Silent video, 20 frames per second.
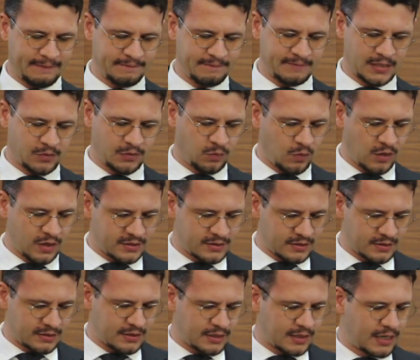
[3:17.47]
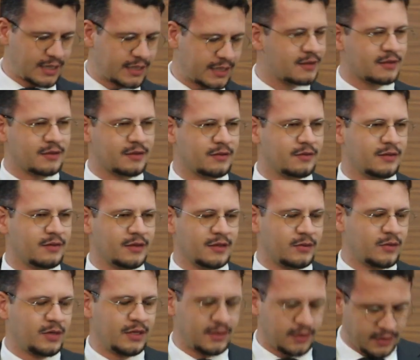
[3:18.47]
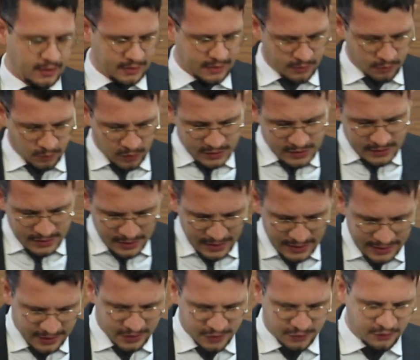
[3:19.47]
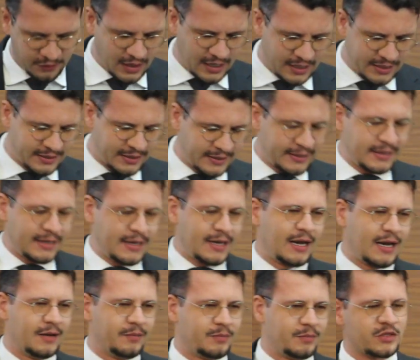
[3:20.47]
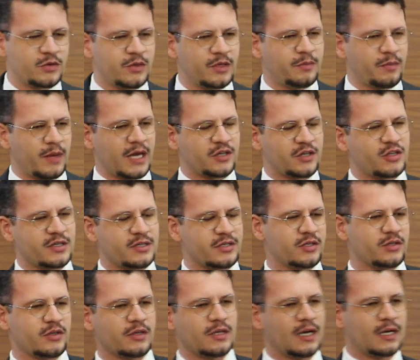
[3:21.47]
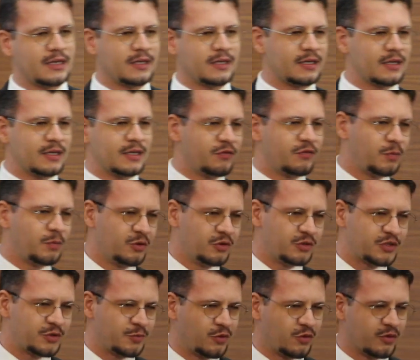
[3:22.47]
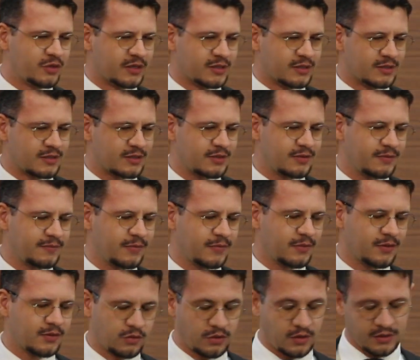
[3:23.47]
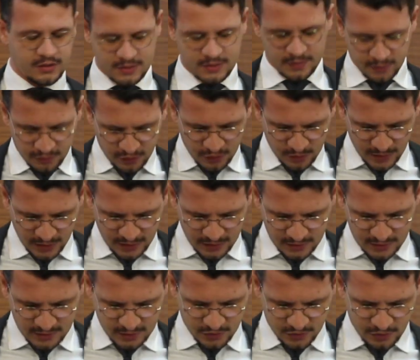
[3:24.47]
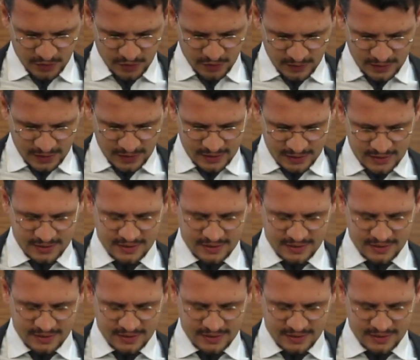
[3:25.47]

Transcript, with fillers: It wasn't like the, it, it, it wasn't like the divide uh, between Manchester United and Liverpool supporters, although some of you may disagree with that.